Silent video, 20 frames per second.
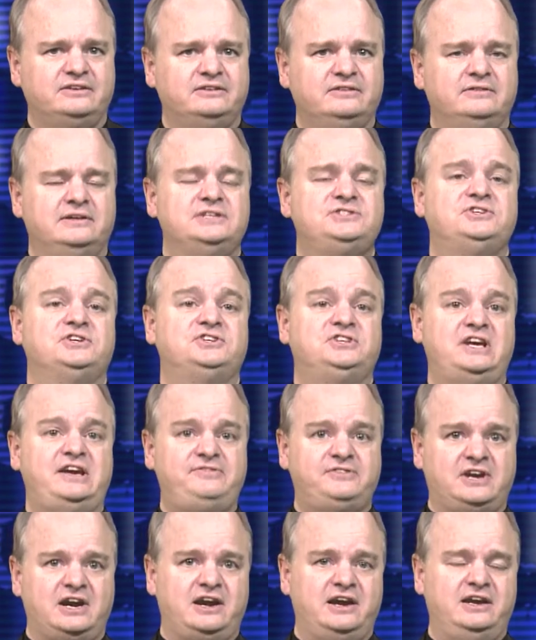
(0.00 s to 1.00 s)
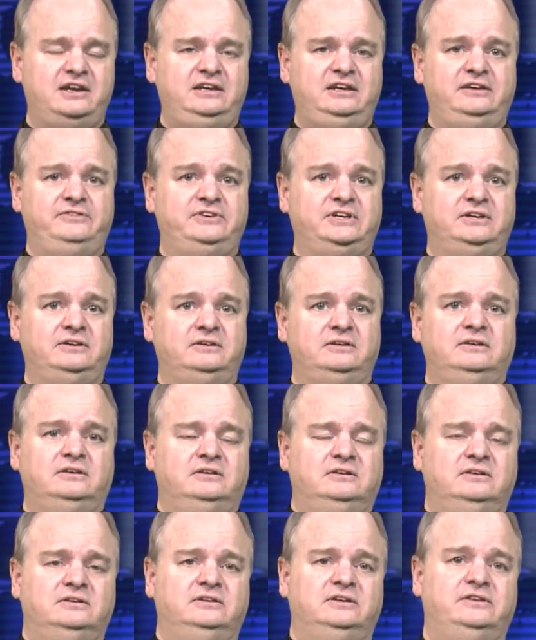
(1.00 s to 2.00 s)
that's the safe kind, even
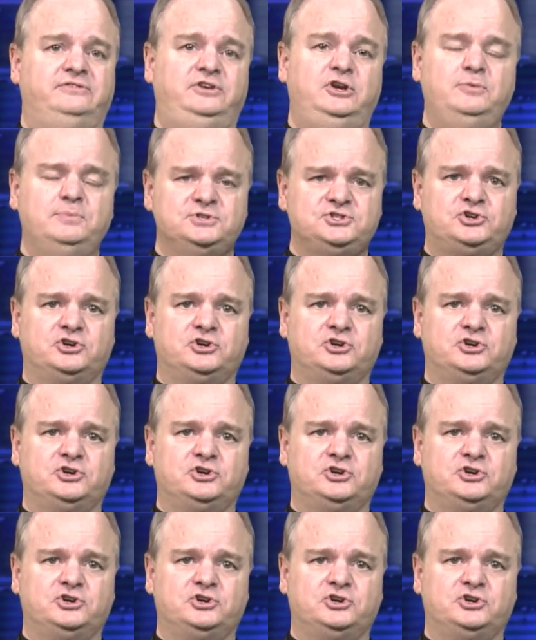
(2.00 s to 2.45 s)
if humans